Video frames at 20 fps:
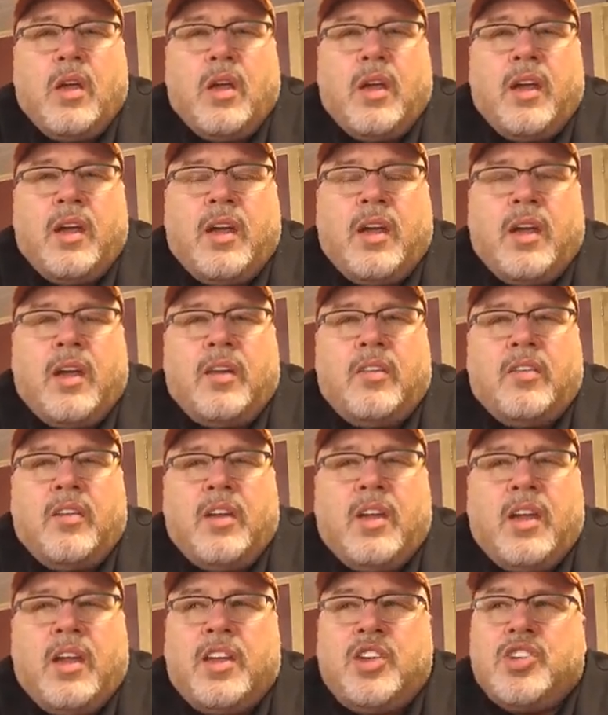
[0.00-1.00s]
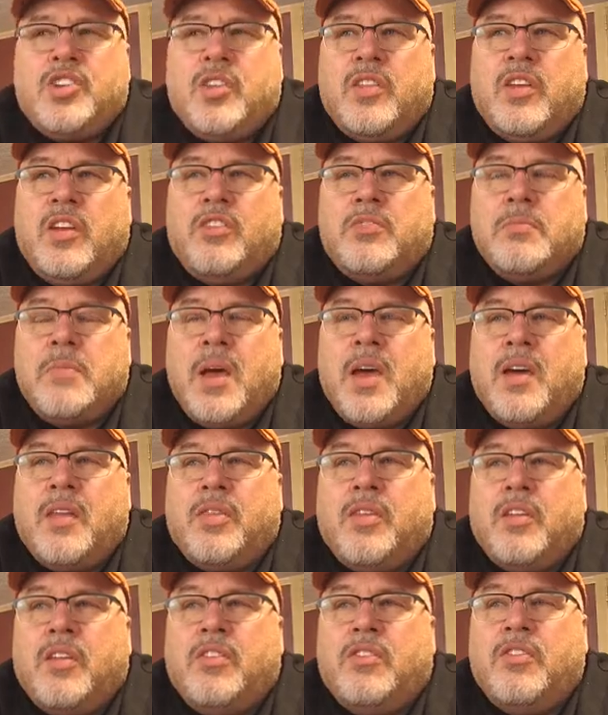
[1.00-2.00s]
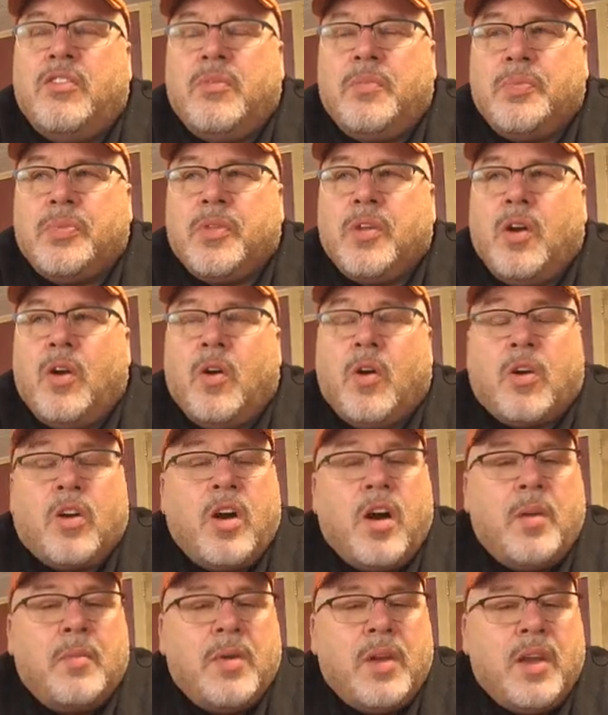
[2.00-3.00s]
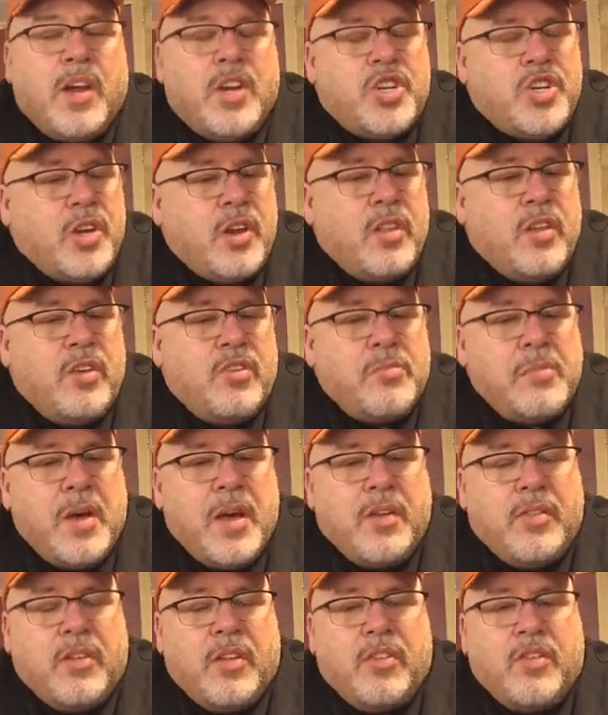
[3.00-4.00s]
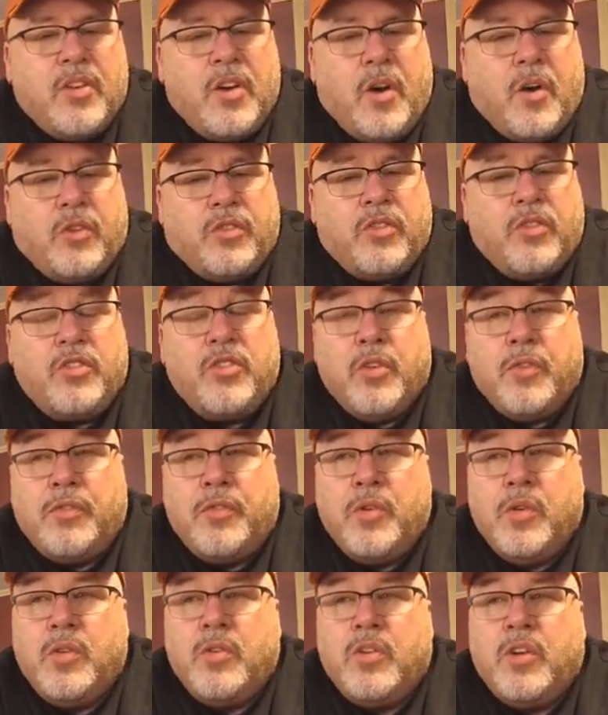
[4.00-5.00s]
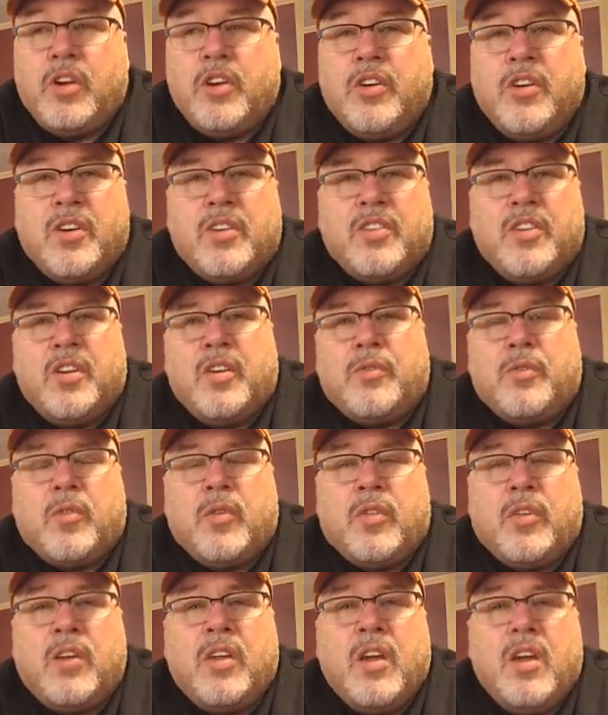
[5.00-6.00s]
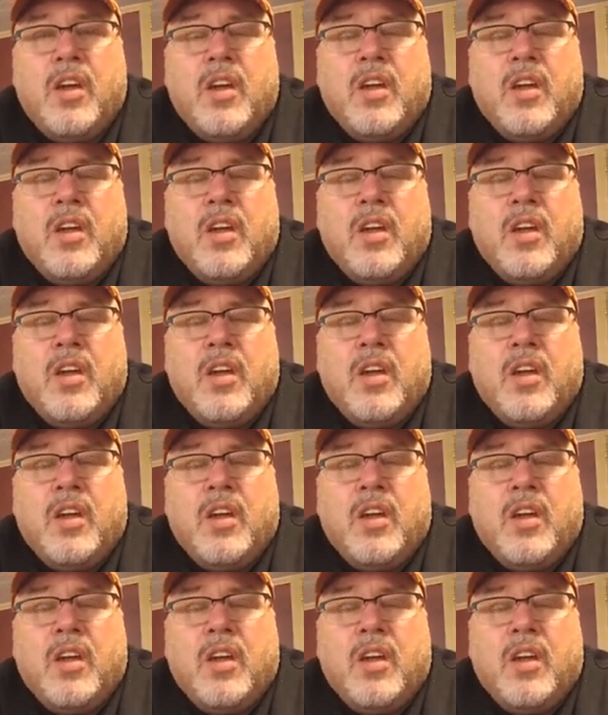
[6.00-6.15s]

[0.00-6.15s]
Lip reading: And each of these methods, or combination of these methods, causes your food to cook differently.